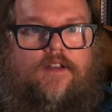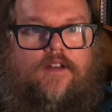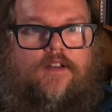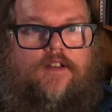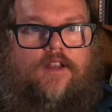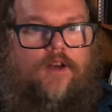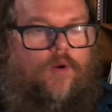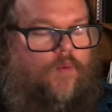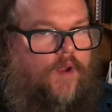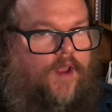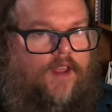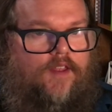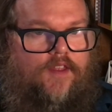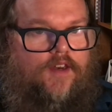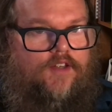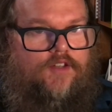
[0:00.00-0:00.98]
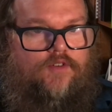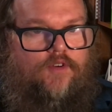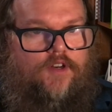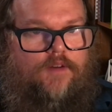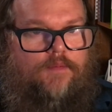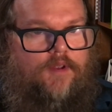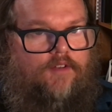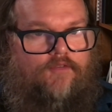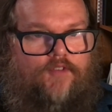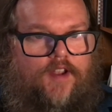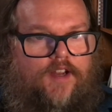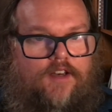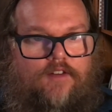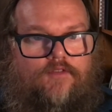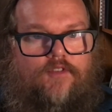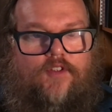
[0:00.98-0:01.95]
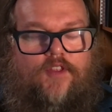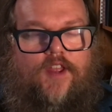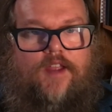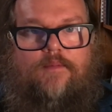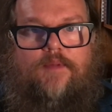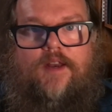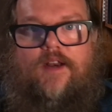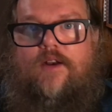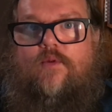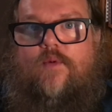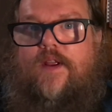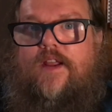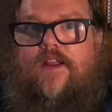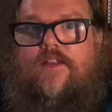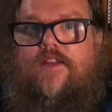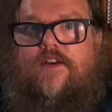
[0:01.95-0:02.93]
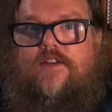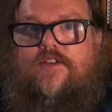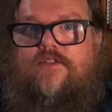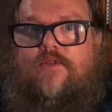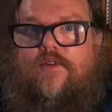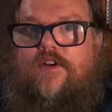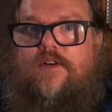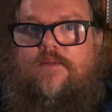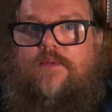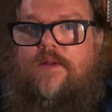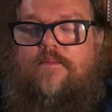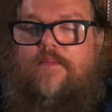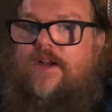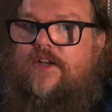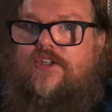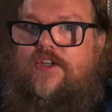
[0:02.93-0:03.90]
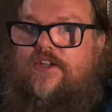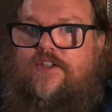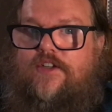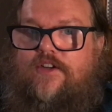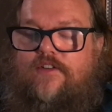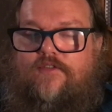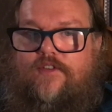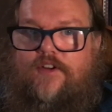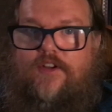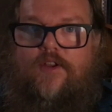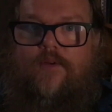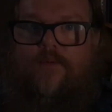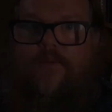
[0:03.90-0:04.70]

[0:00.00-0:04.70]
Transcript: in a way that is going to be effective for them and in a way that is going to be much easier for you.